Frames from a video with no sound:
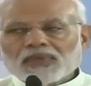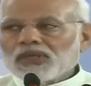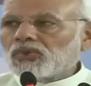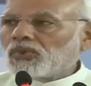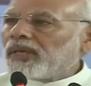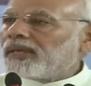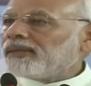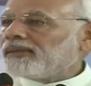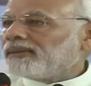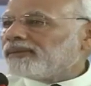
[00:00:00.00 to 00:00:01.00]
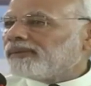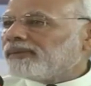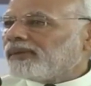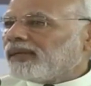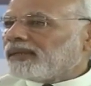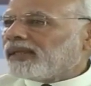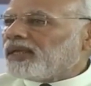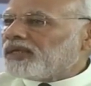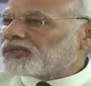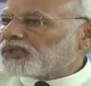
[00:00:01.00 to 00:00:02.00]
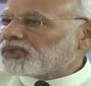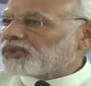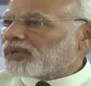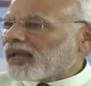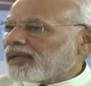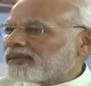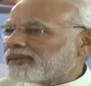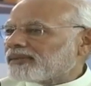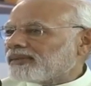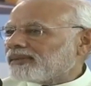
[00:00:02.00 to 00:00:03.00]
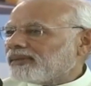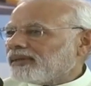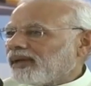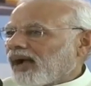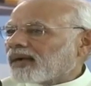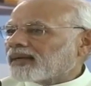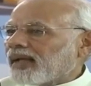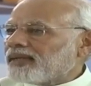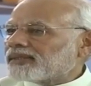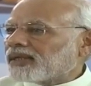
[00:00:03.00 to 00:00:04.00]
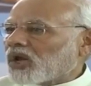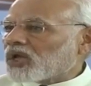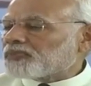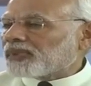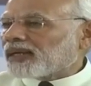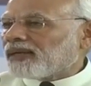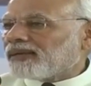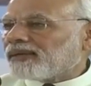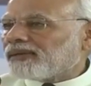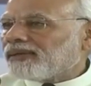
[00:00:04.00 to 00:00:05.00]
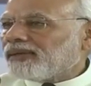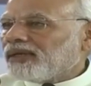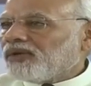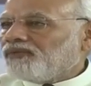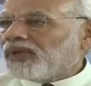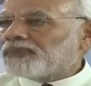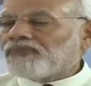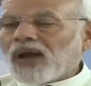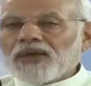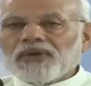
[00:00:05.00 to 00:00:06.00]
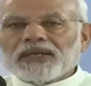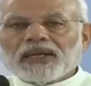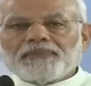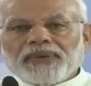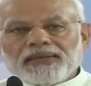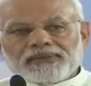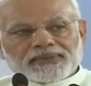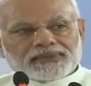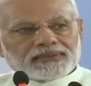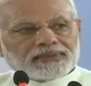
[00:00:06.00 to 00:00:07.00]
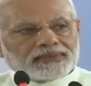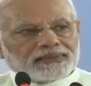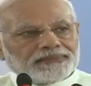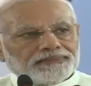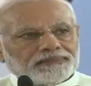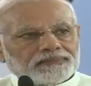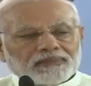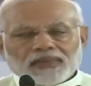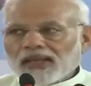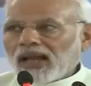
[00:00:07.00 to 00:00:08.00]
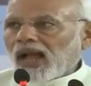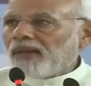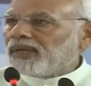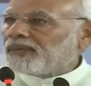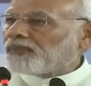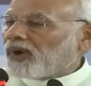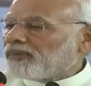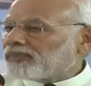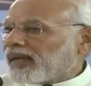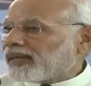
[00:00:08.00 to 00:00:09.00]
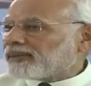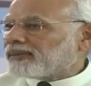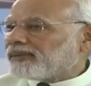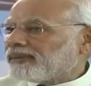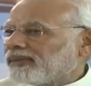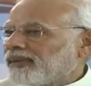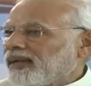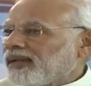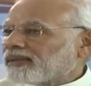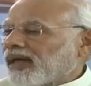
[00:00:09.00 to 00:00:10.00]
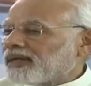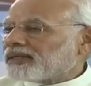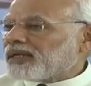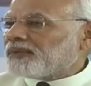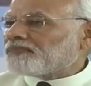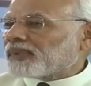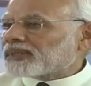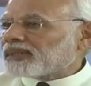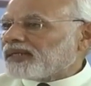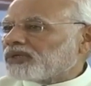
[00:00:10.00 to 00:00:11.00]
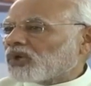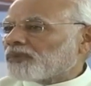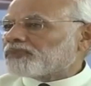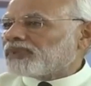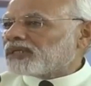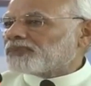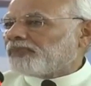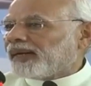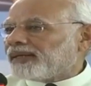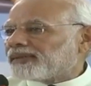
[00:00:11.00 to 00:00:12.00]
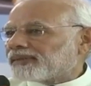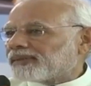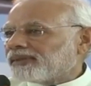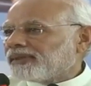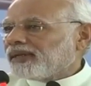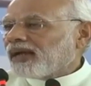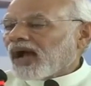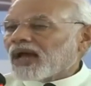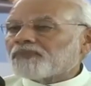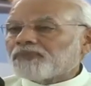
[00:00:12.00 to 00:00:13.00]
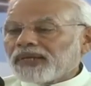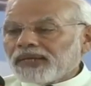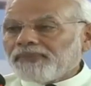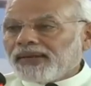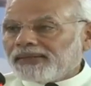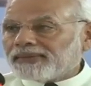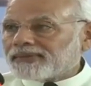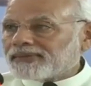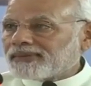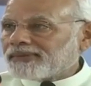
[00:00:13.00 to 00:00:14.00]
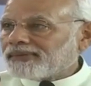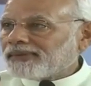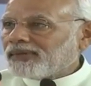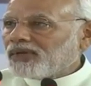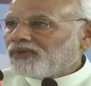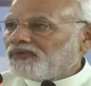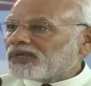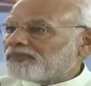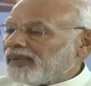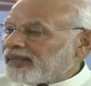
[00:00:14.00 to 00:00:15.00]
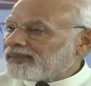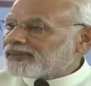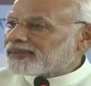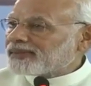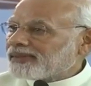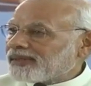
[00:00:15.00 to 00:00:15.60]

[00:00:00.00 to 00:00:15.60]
Today, the institute has a cancer hospital with 500 beds. I am informed that 30% of these beds are free beds, which means